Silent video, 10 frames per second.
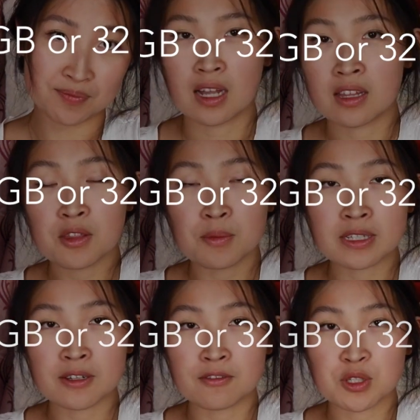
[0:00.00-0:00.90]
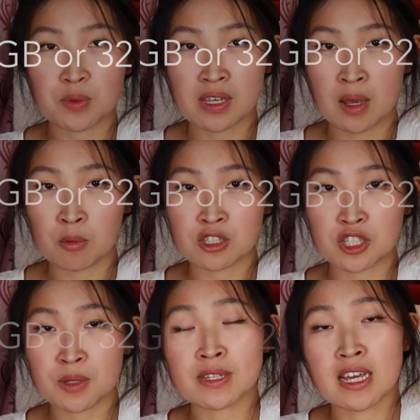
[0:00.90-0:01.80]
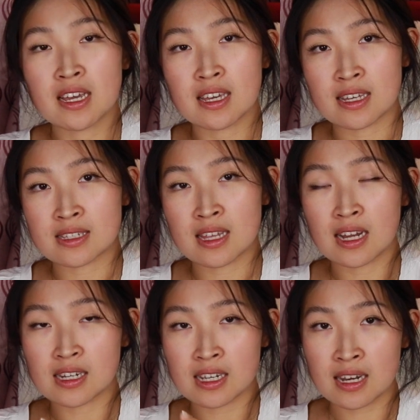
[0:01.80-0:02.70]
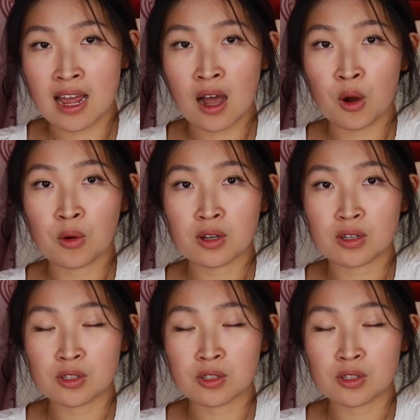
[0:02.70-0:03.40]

Another big difference with the M1 chips is that it now